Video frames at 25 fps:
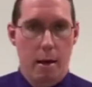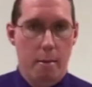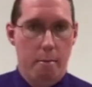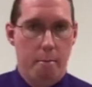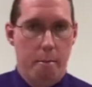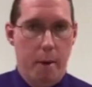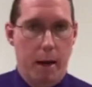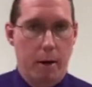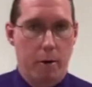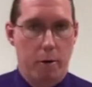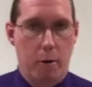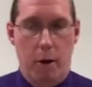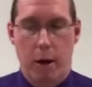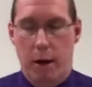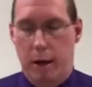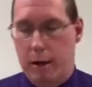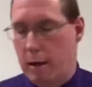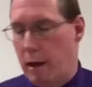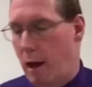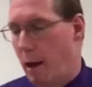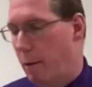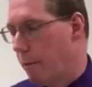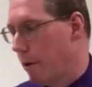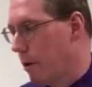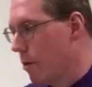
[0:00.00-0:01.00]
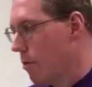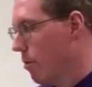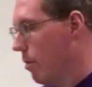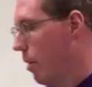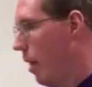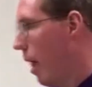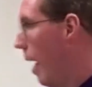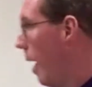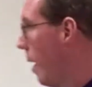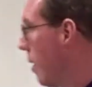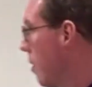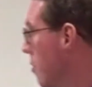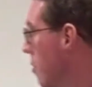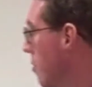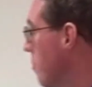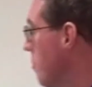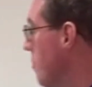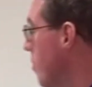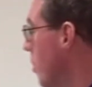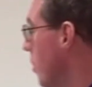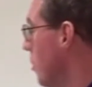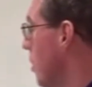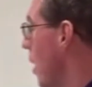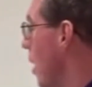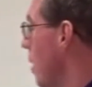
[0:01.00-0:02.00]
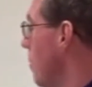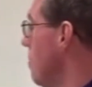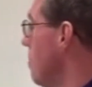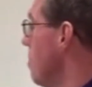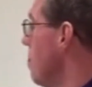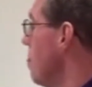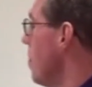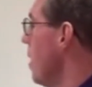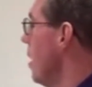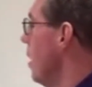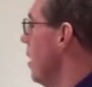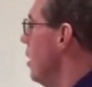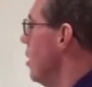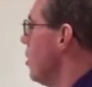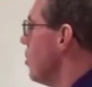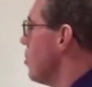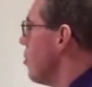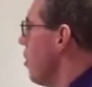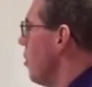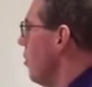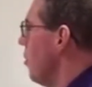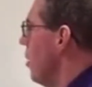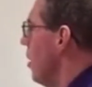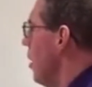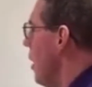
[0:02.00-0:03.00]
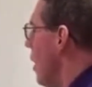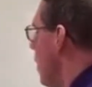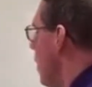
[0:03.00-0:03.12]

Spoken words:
microeconomics class. Okay? So